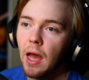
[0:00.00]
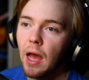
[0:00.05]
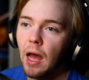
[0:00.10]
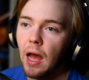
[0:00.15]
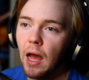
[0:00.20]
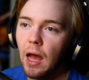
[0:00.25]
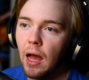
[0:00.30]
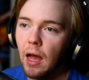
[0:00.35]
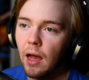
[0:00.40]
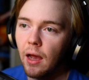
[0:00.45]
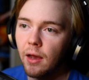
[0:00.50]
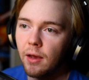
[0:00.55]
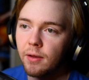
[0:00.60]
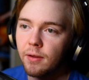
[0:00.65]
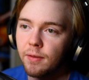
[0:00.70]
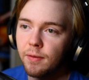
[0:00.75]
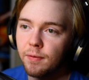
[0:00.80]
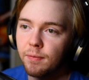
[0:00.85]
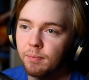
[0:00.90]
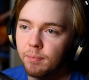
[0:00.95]
You
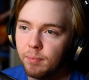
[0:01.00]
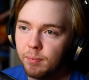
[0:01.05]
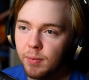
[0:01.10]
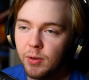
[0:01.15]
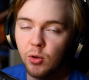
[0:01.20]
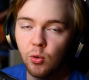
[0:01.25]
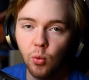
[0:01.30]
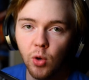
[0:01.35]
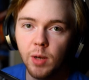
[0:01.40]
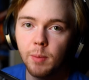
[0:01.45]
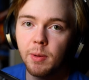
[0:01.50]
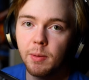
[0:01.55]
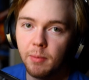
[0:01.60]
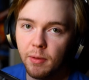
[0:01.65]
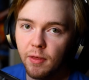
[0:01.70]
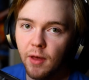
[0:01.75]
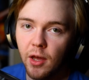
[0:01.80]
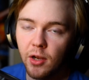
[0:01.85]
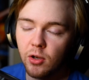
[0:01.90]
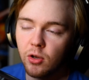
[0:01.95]
want to be
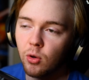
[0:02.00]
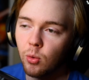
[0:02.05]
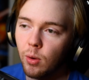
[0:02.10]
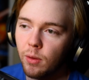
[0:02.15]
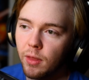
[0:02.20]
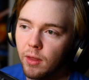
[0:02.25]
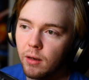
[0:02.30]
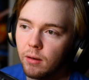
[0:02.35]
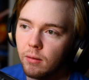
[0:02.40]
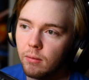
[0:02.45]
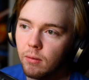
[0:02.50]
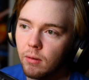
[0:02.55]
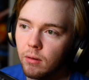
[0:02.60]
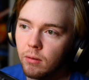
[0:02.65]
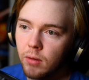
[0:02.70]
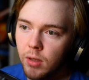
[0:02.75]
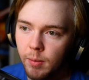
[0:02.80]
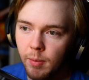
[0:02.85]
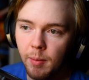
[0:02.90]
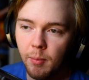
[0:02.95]
methodical with it. A
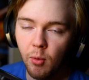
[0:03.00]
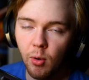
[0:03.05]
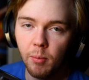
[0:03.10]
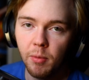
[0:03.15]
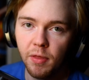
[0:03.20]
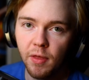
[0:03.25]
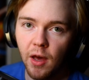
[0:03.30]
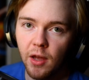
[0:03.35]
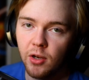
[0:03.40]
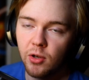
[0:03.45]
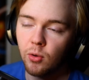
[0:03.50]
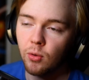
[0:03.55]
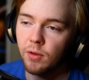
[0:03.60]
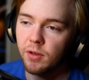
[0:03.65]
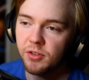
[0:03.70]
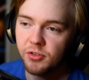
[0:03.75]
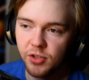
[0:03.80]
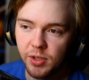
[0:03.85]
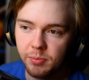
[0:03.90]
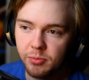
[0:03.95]
little bit more methodical than
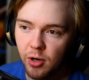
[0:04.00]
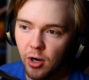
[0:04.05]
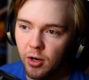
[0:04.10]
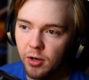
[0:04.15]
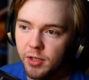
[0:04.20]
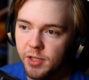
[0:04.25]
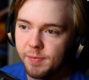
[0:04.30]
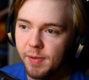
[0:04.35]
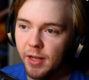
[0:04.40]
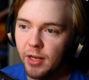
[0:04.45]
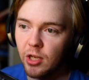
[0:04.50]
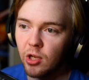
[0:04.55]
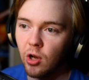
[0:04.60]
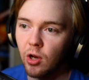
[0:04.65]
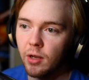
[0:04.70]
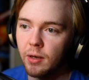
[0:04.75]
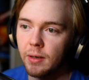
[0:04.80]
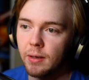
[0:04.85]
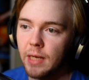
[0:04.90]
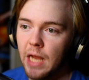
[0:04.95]
sleep dart, depending
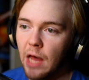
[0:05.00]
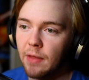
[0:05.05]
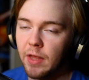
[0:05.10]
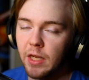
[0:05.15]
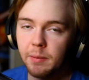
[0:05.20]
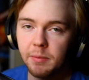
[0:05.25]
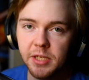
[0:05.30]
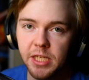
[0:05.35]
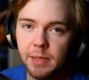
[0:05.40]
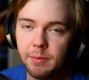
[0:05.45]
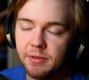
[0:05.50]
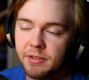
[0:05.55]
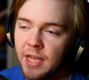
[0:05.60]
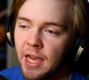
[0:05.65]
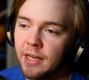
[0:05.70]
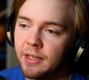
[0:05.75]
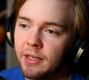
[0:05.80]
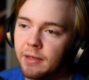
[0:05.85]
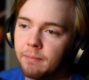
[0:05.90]
on how the enemy team is acting.